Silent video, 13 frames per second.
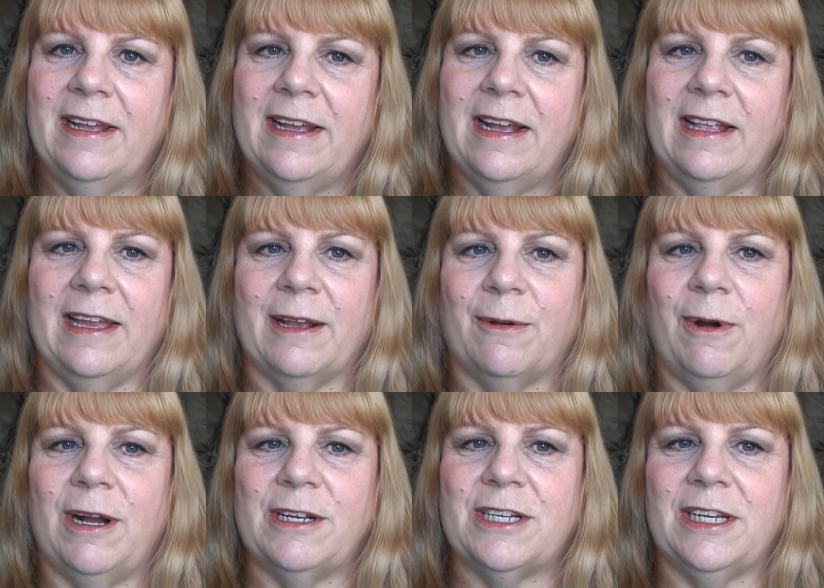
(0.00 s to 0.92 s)
I like
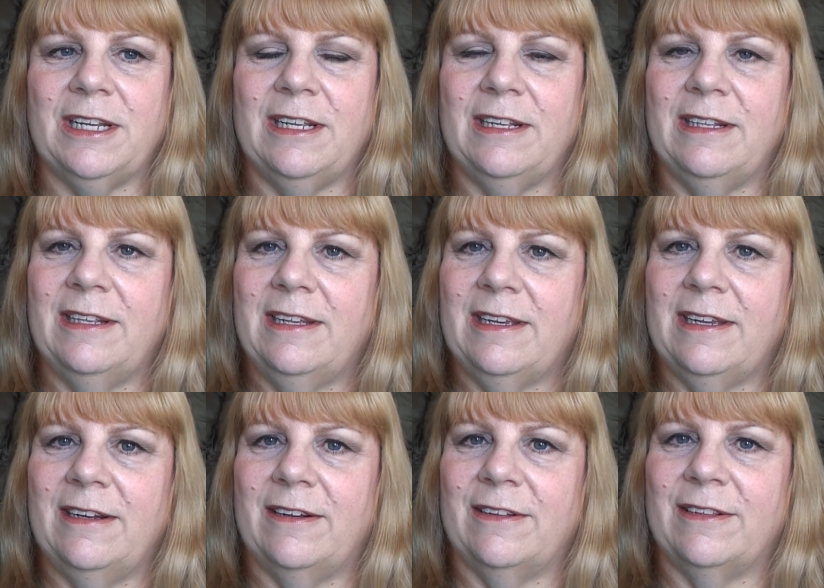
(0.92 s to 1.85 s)
watching,
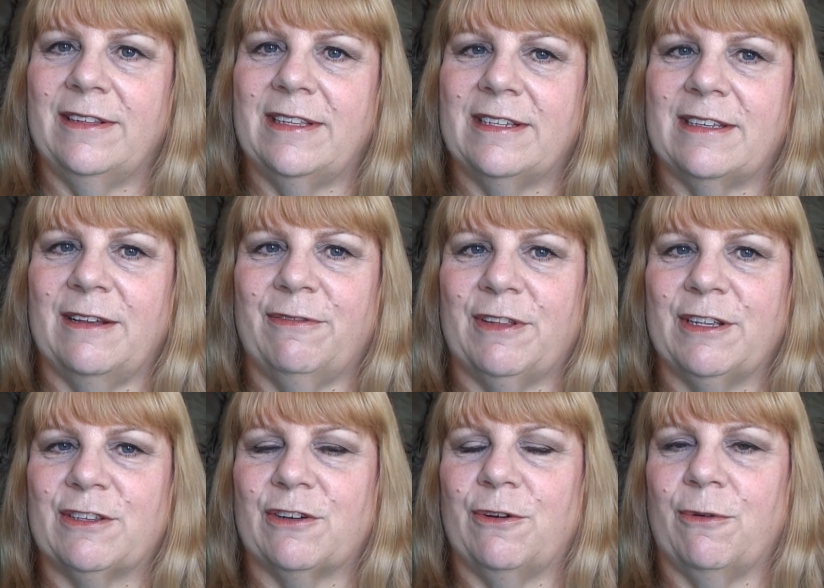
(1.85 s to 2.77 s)
you know, the stuff
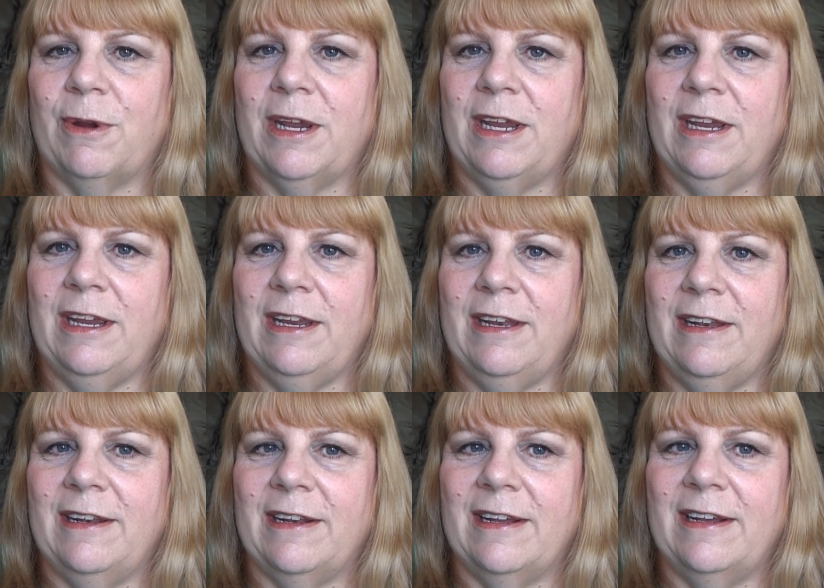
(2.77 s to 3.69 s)
that's
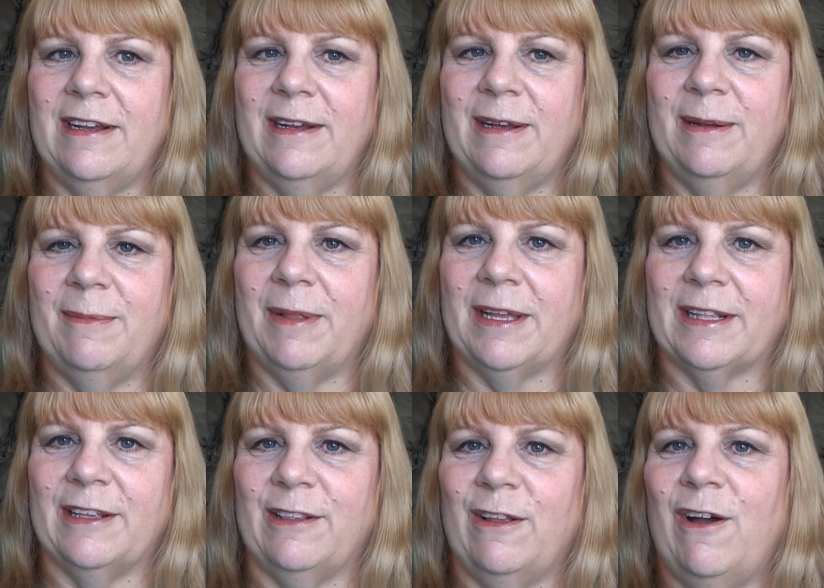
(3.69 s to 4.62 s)
green, um,
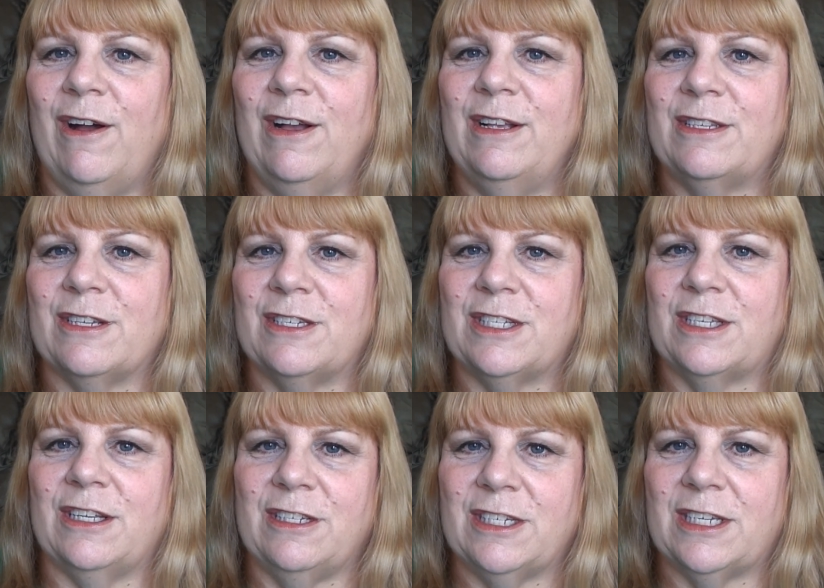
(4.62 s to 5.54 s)
like the lawns will
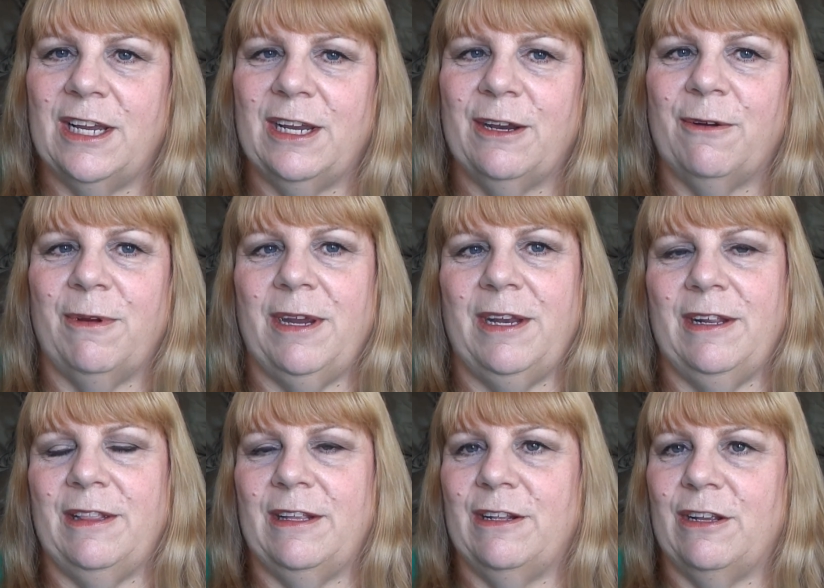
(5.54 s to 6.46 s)
still stay green
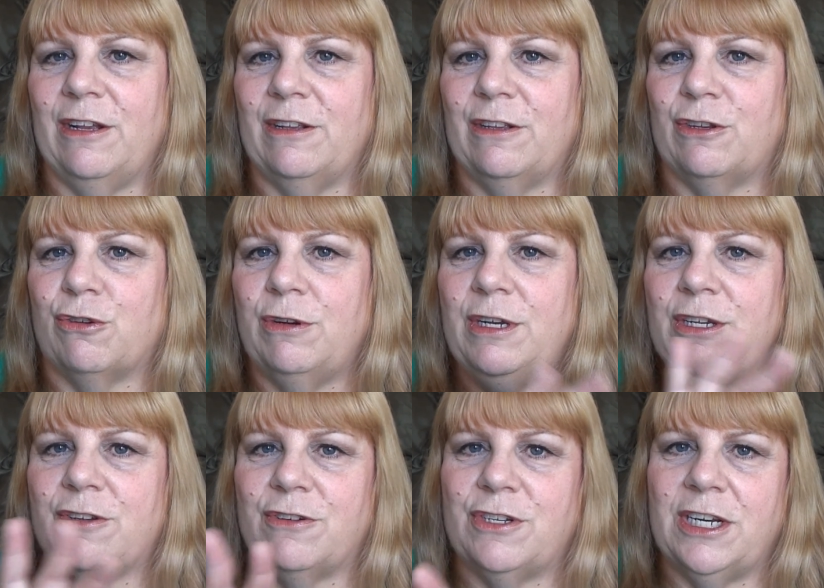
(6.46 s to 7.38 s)
and then the
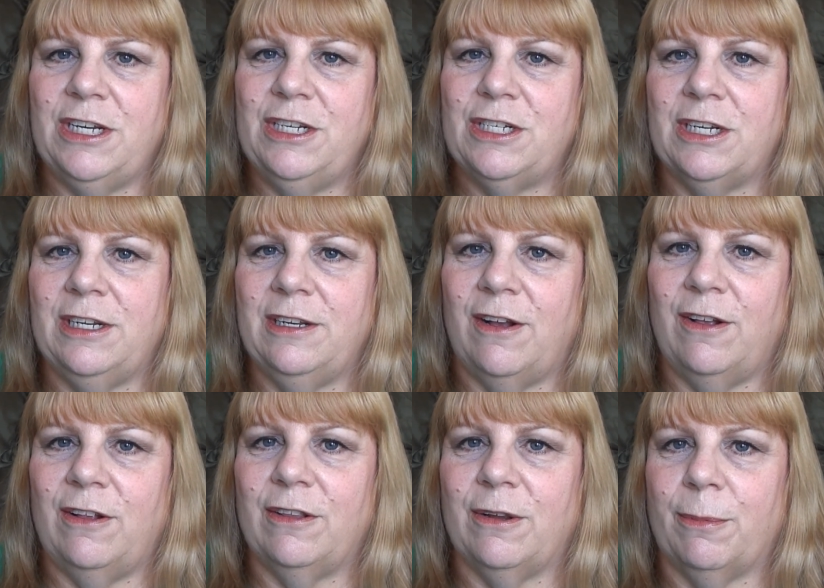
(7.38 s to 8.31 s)
trees are changing
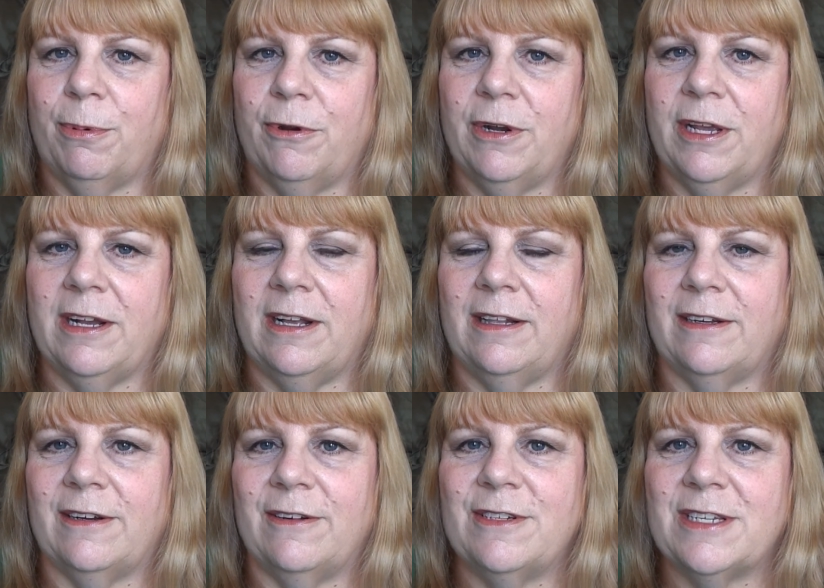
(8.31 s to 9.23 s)
all their pretty
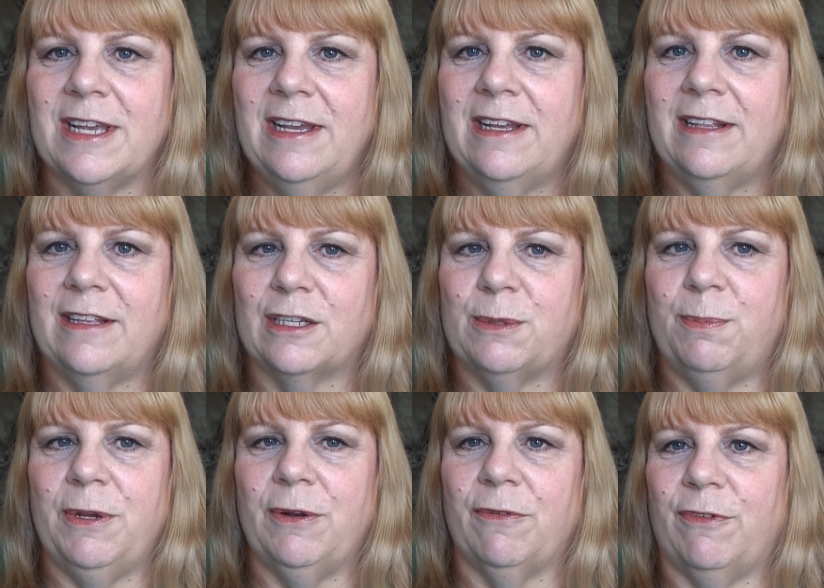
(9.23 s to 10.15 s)
colors. Looks
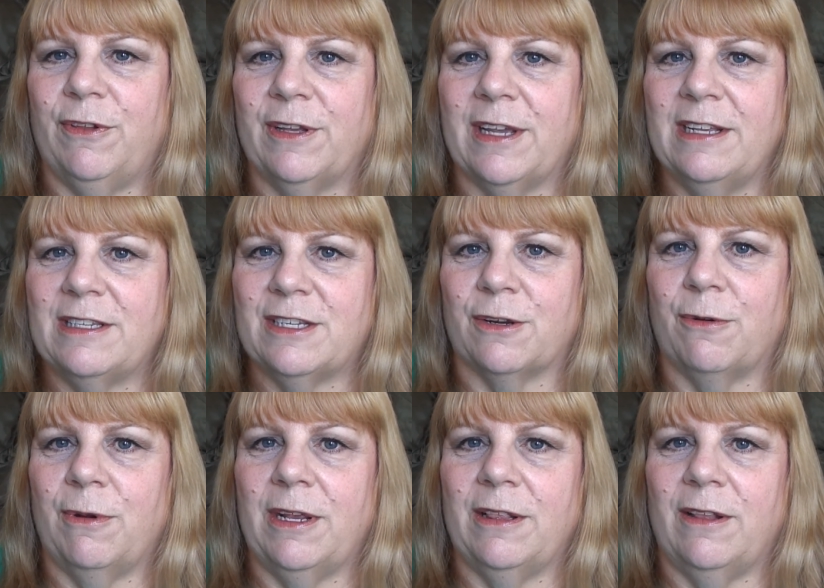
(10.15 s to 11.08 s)
beautiful against the
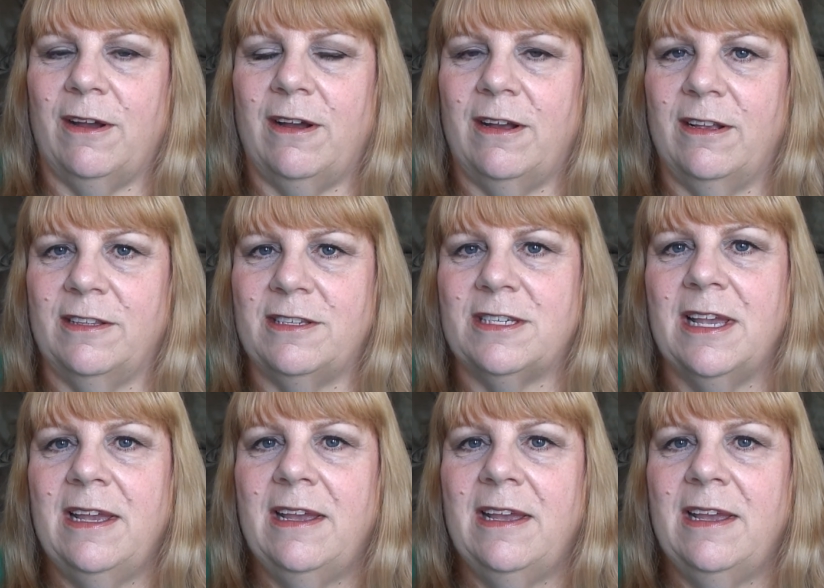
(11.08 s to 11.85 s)
green lawns.